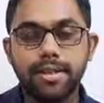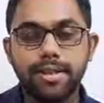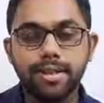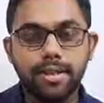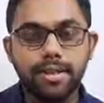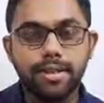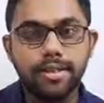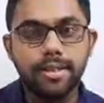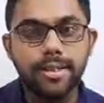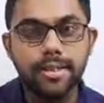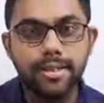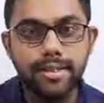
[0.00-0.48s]

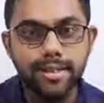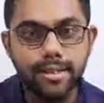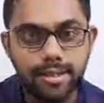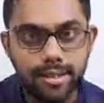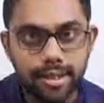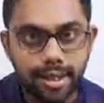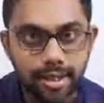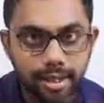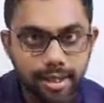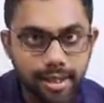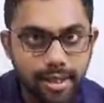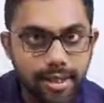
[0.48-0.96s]
That is,
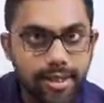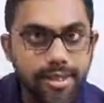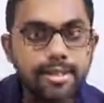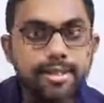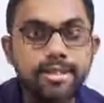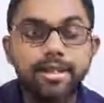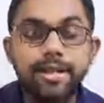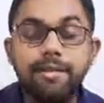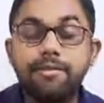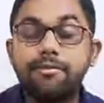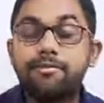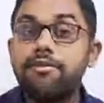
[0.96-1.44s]
journal is the
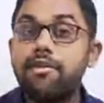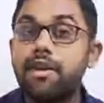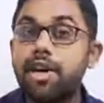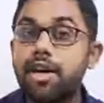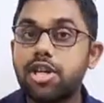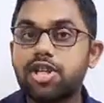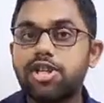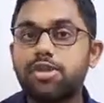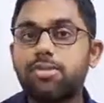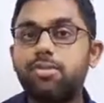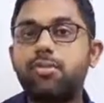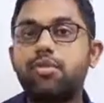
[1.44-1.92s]

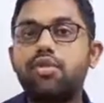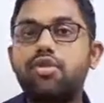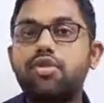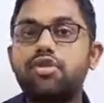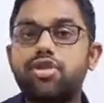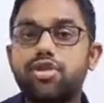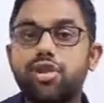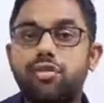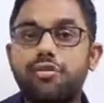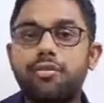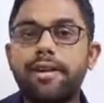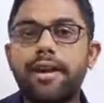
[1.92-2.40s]
first books
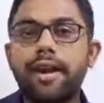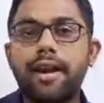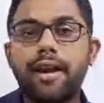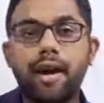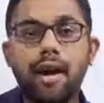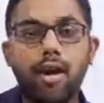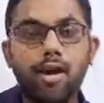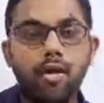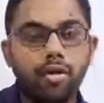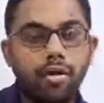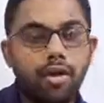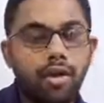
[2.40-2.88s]
of
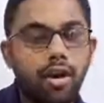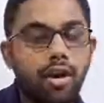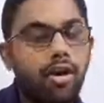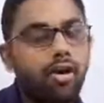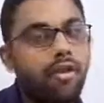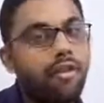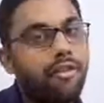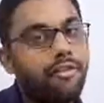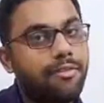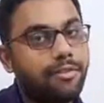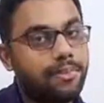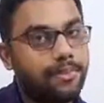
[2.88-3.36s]
account
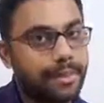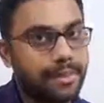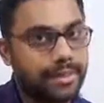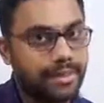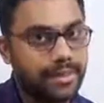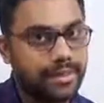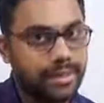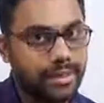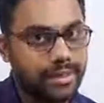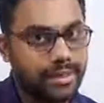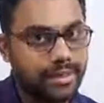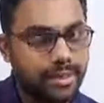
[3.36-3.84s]
of
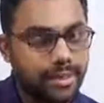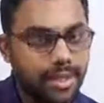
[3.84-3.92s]
business.